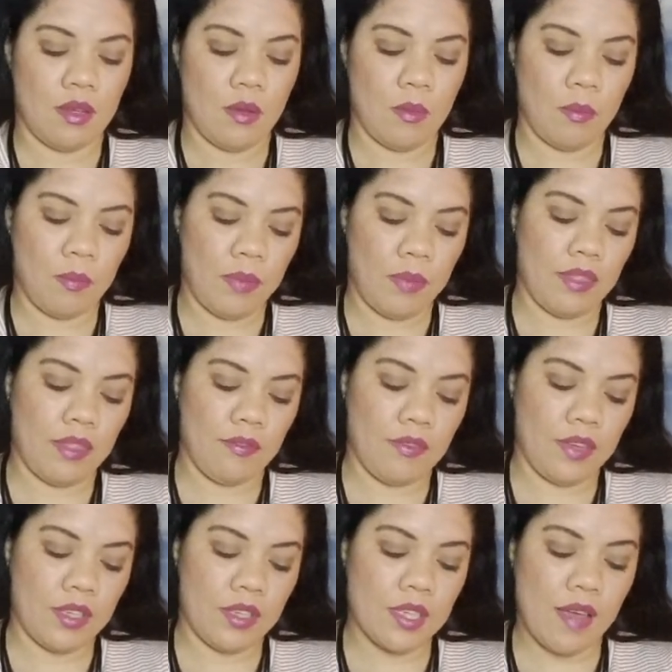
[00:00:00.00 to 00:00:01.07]
But the
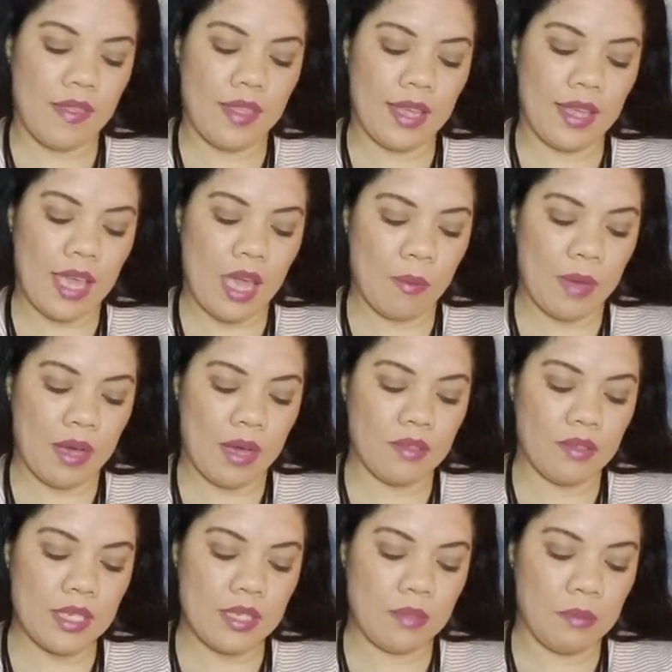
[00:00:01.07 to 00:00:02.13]
first card that came out
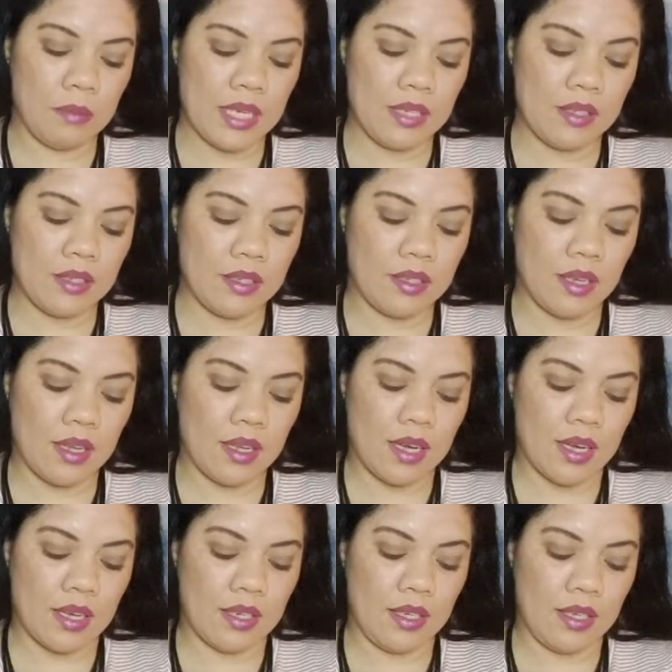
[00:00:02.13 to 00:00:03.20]
is Medicine
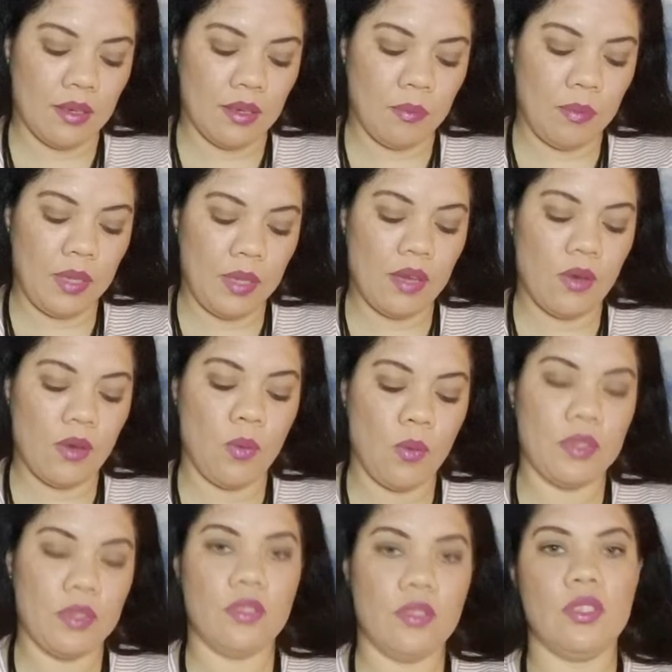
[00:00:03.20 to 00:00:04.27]
Guardian. Be
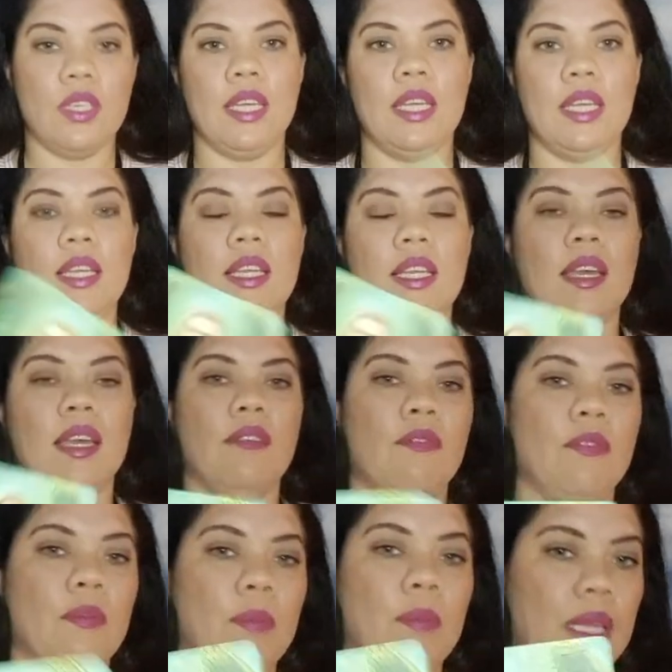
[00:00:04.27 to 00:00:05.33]
open to healing
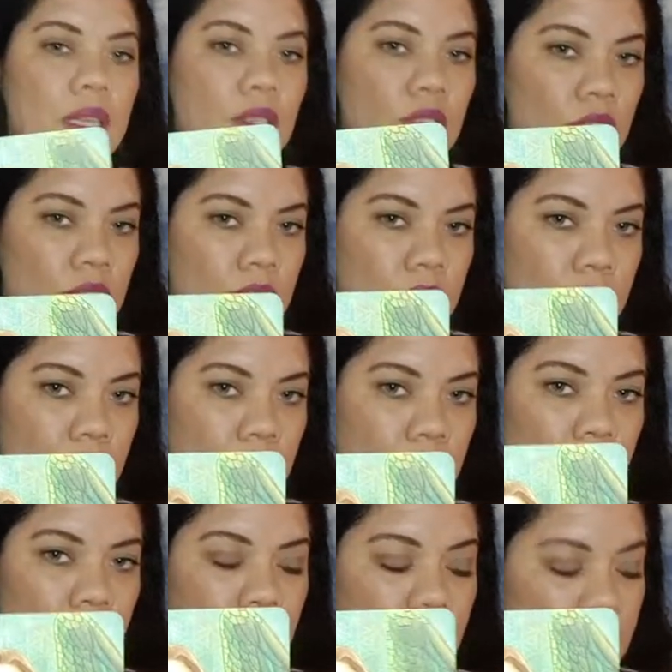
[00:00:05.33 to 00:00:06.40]
information.
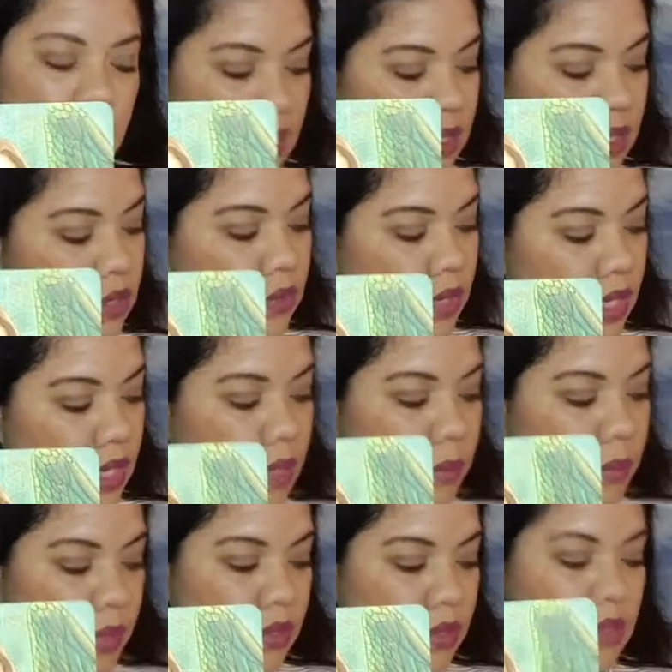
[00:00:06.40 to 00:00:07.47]
So this is really
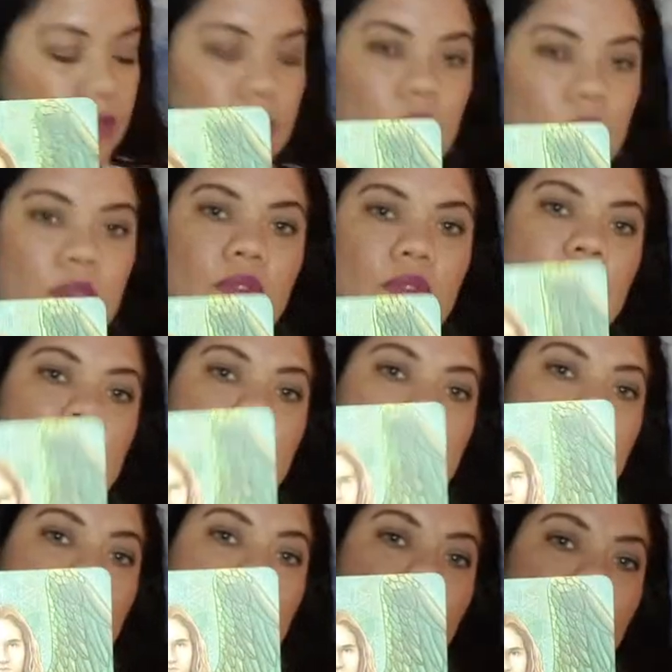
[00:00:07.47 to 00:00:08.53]
beautiful. So this
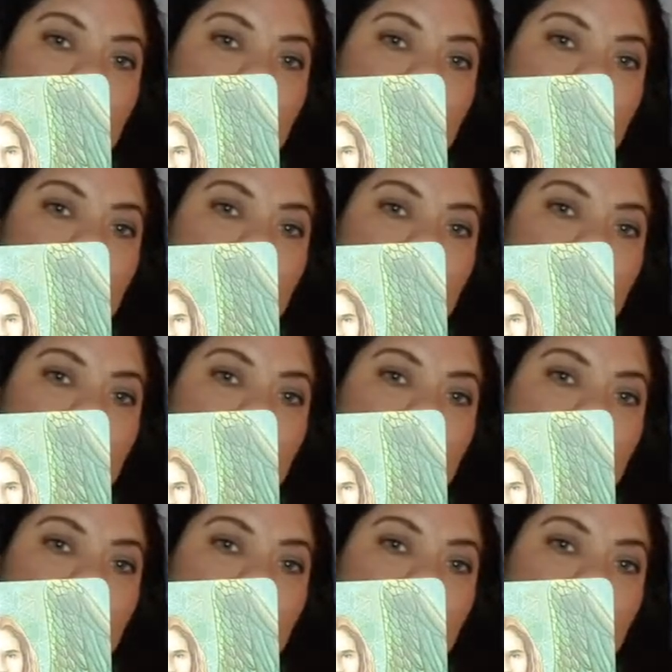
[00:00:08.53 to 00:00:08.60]
is what you